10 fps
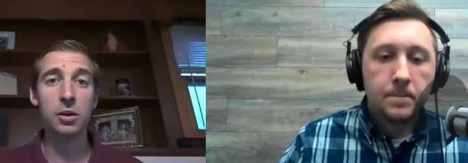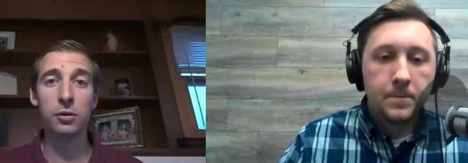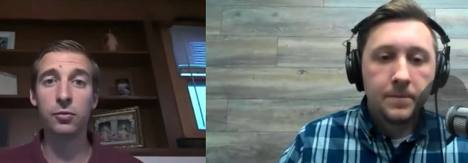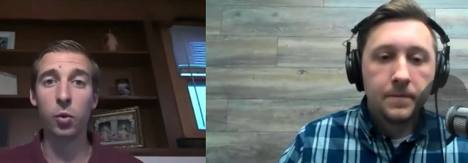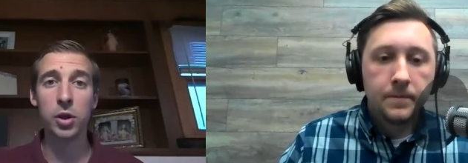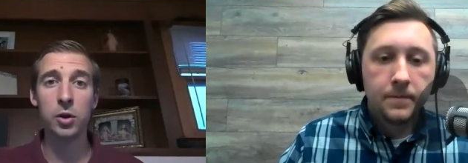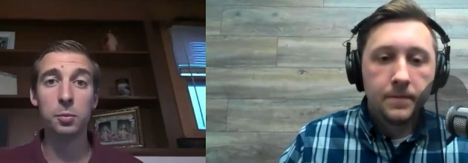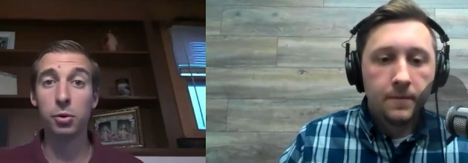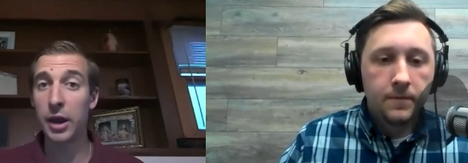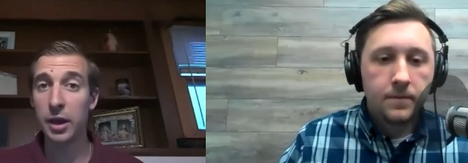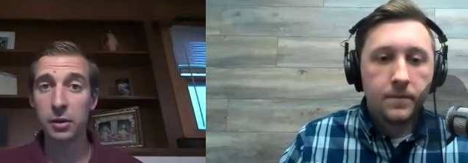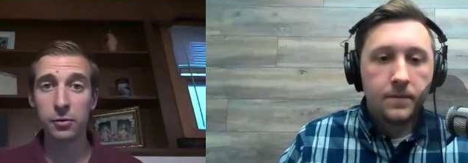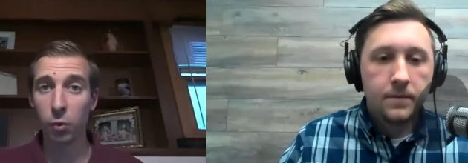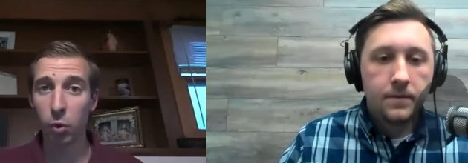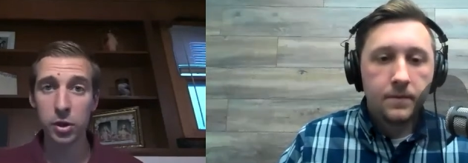Speaker 1: We want to be here for you,
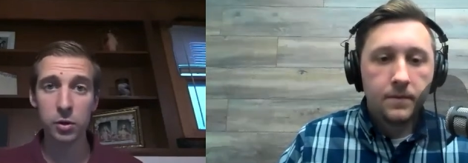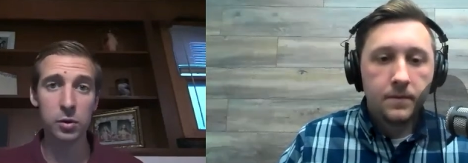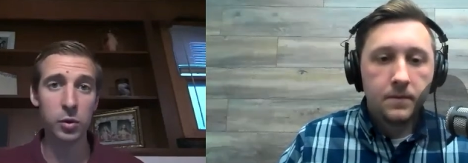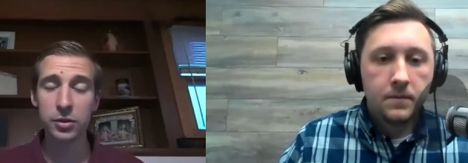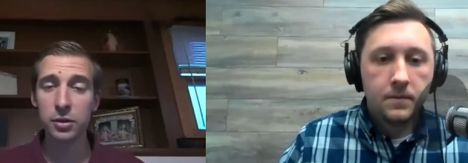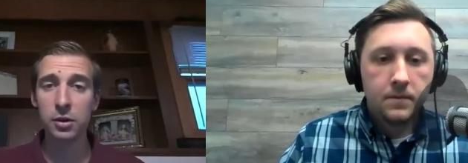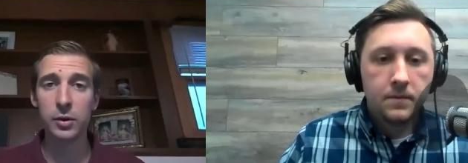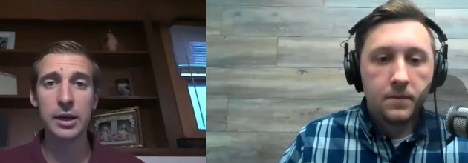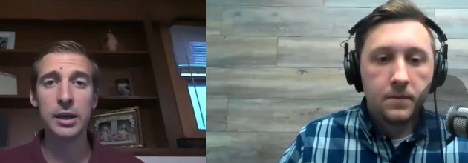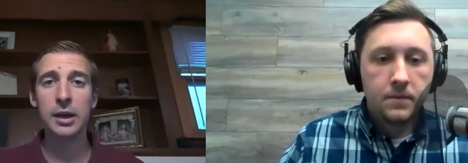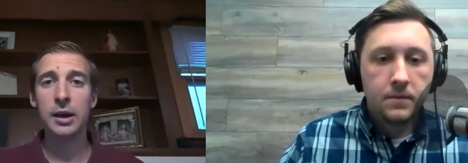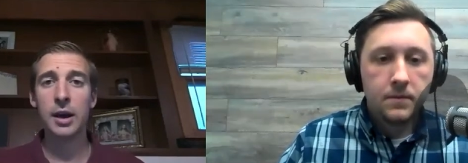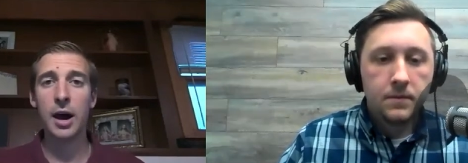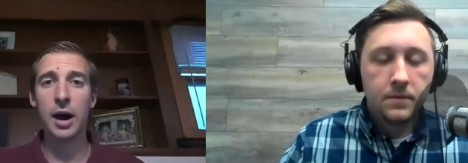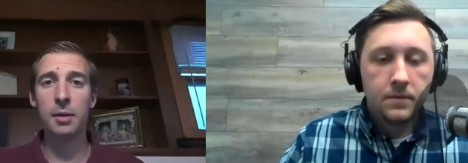pray for you and with you
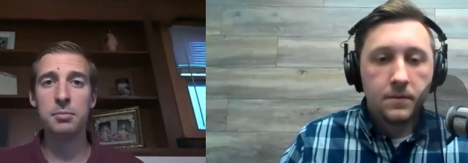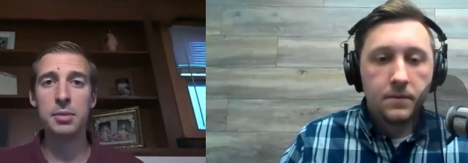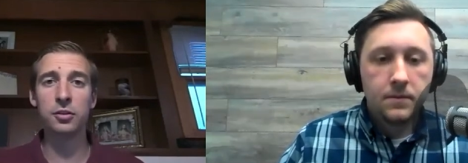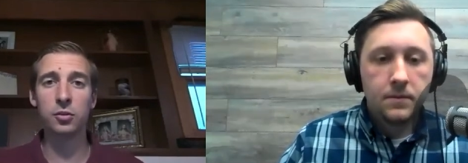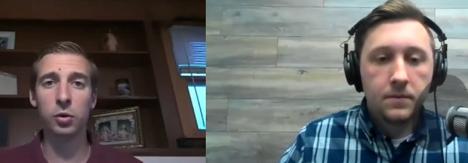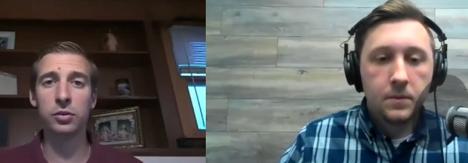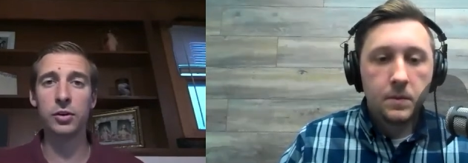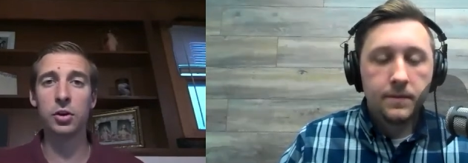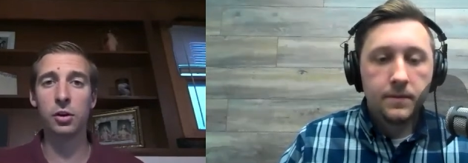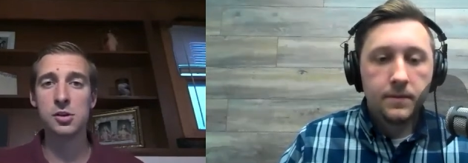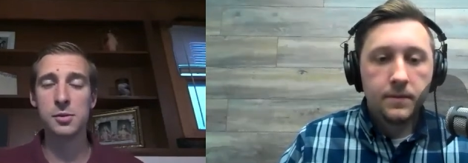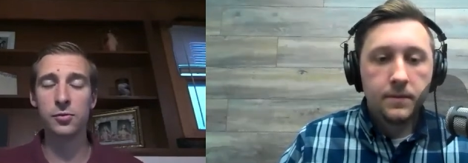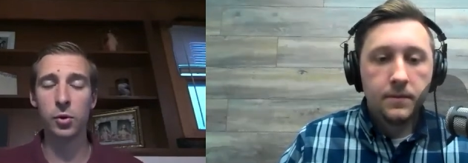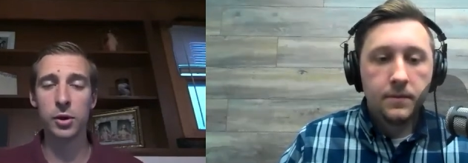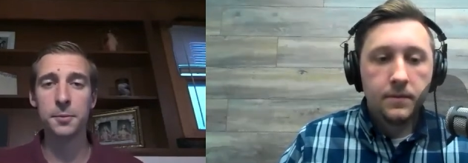and uh, be a source of
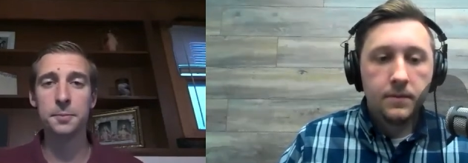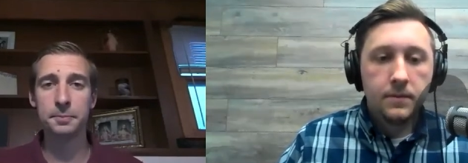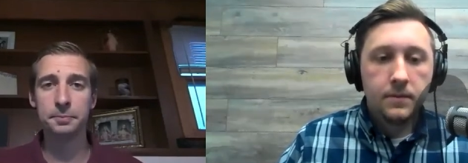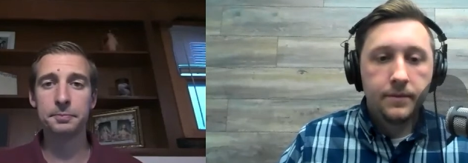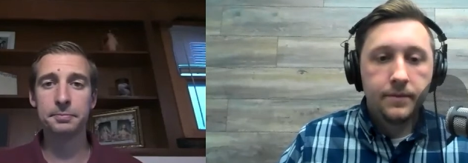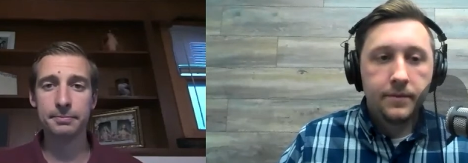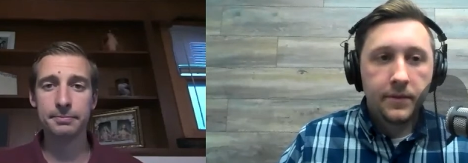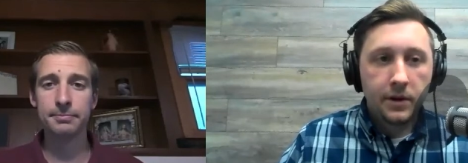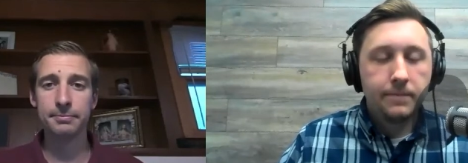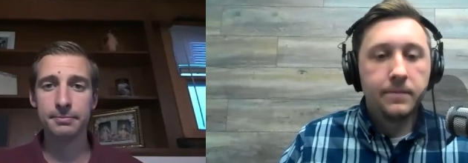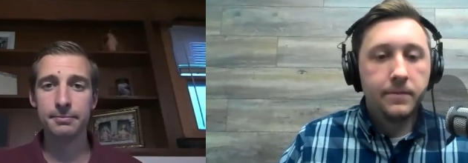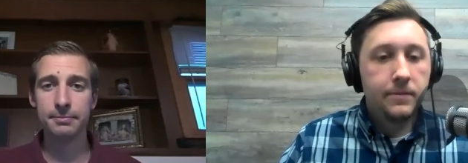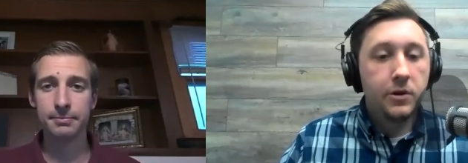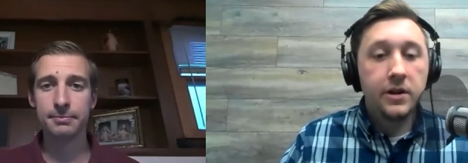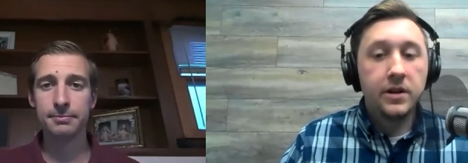encouragement for you.
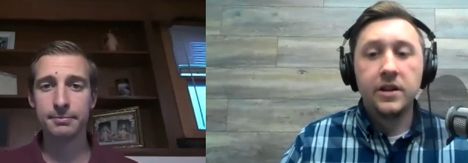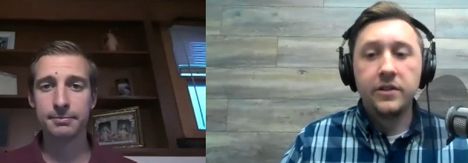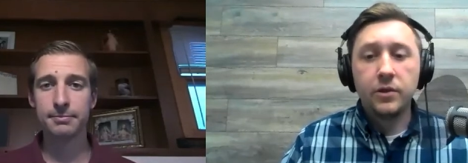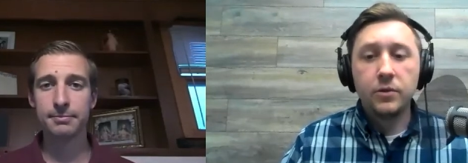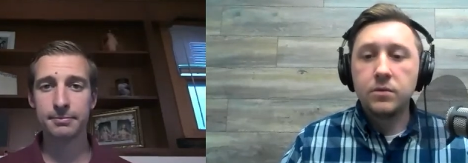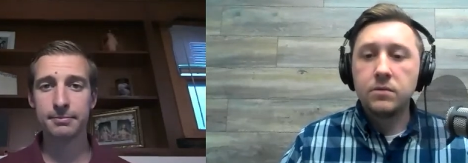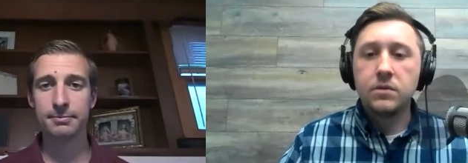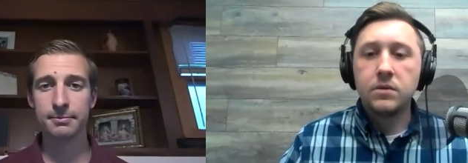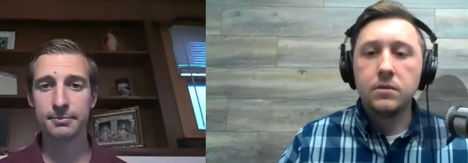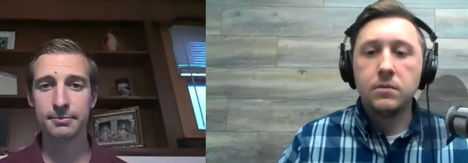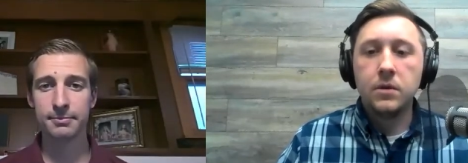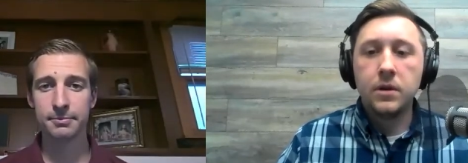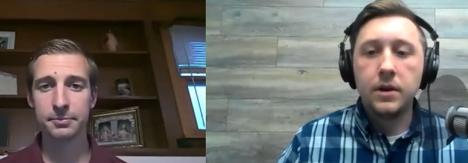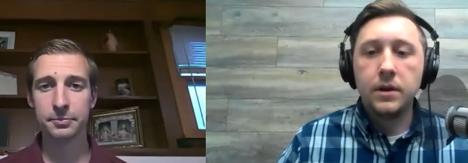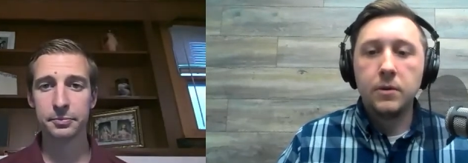
Speaker 2: Great. So
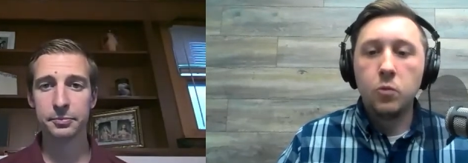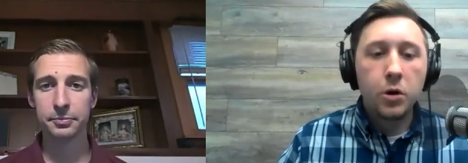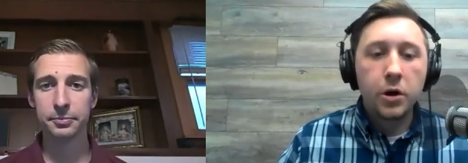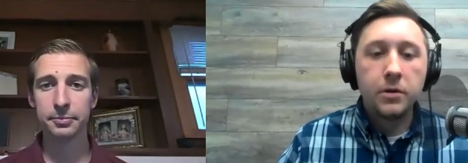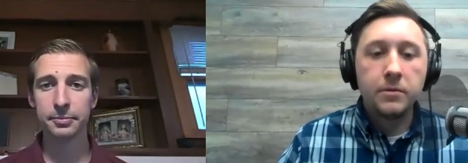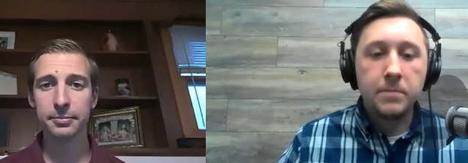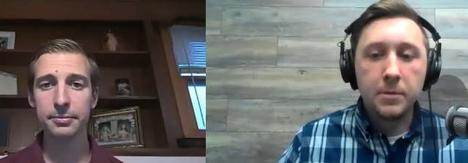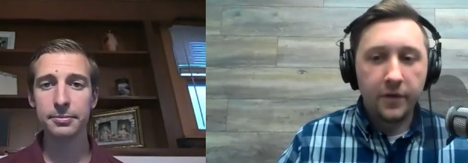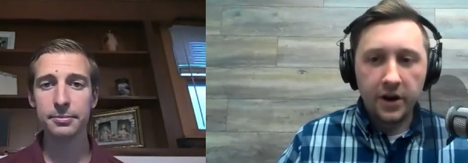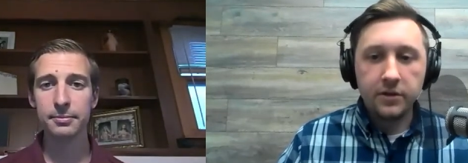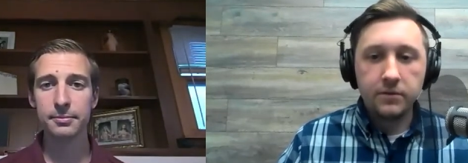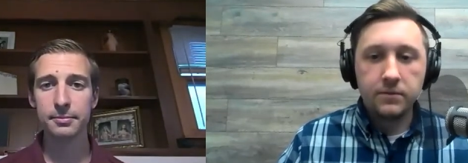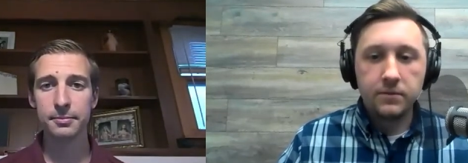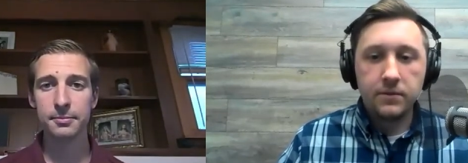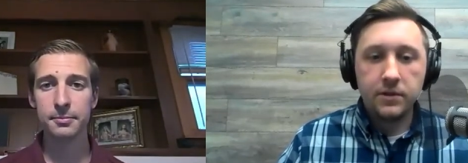where can people find you?
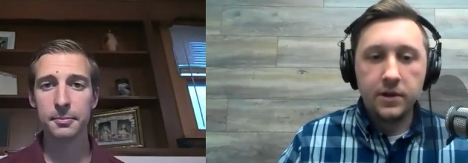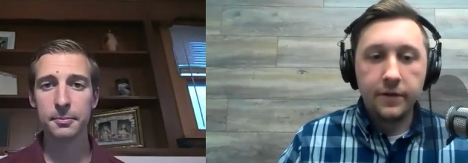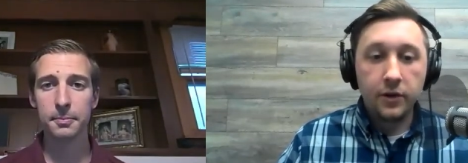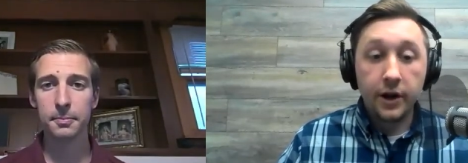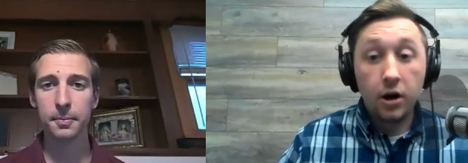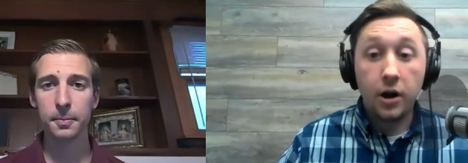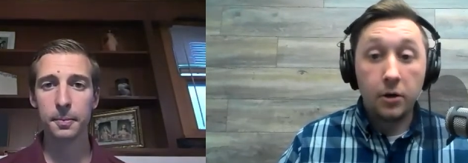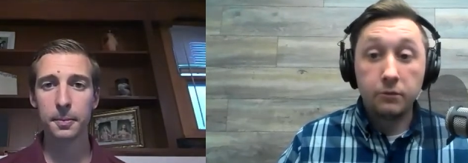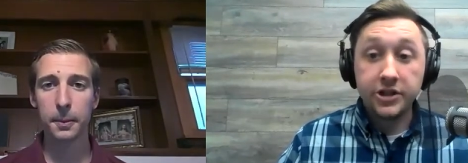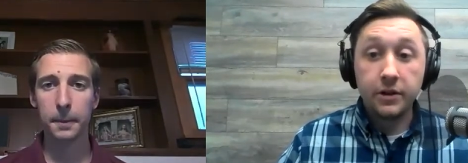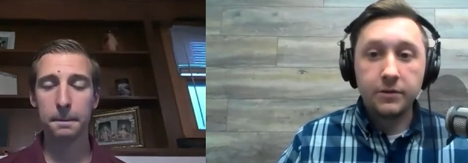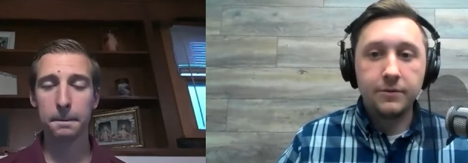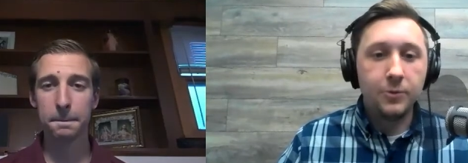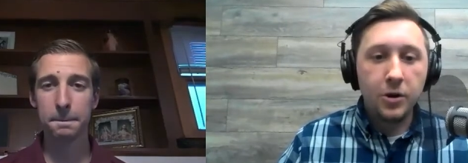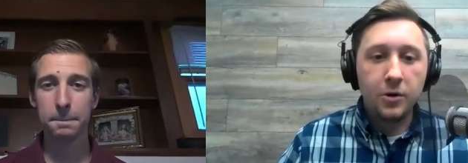If they're like, all right, I want to reach out,
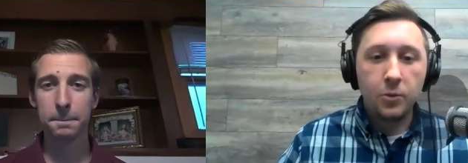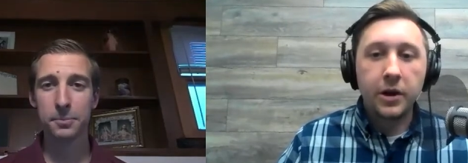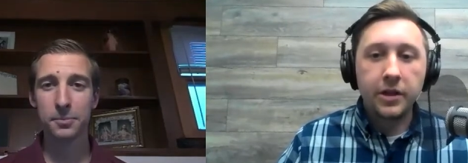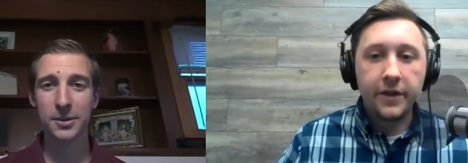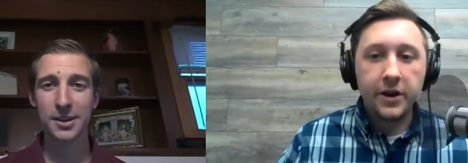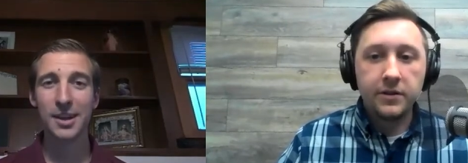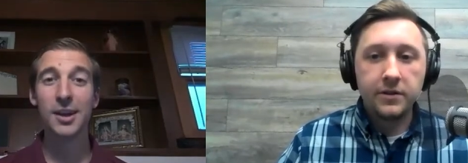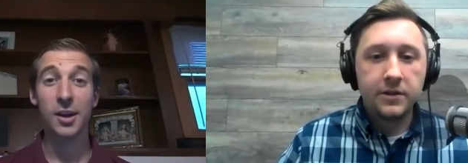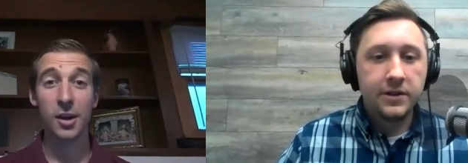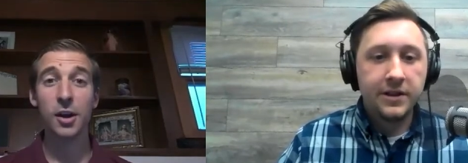where, where can they find you?